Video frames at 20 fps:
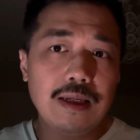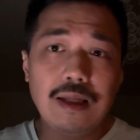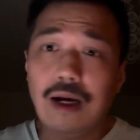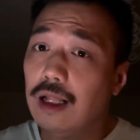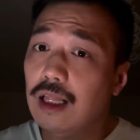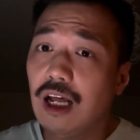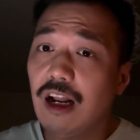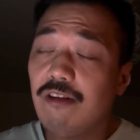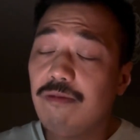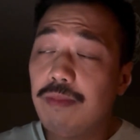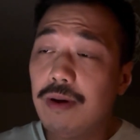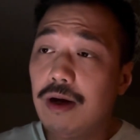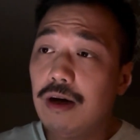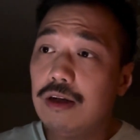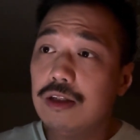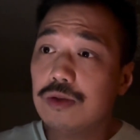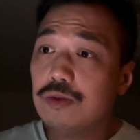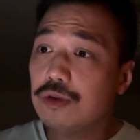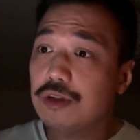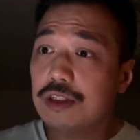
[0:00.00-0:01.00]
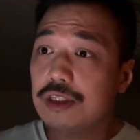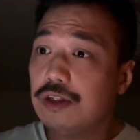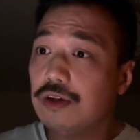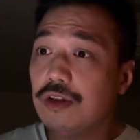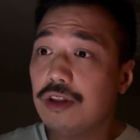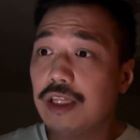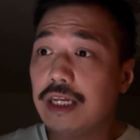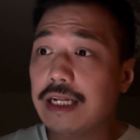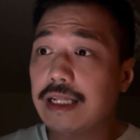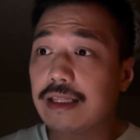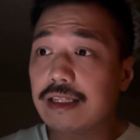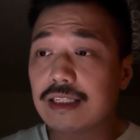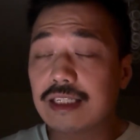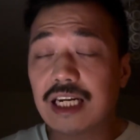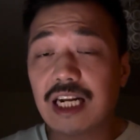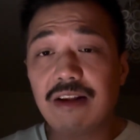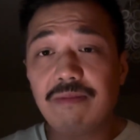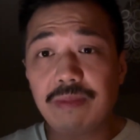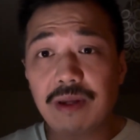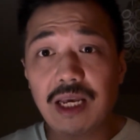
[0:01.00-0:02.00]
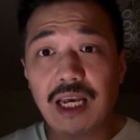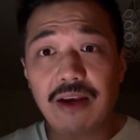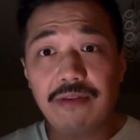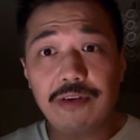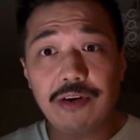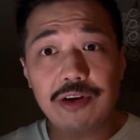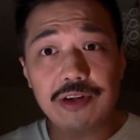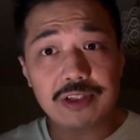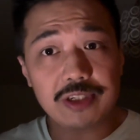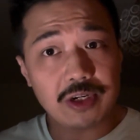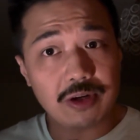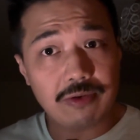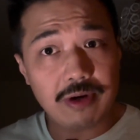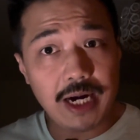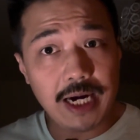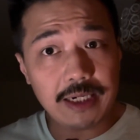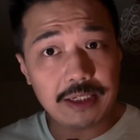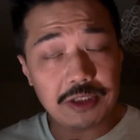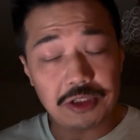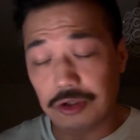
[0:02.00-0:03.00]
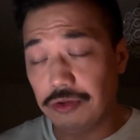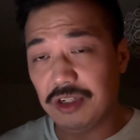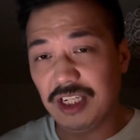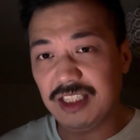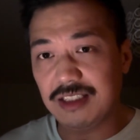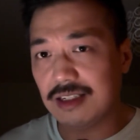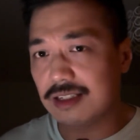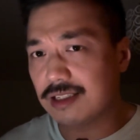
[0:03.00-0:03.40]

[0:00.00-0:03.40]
A lot of parents will still think this kind of behavior is correct. You need to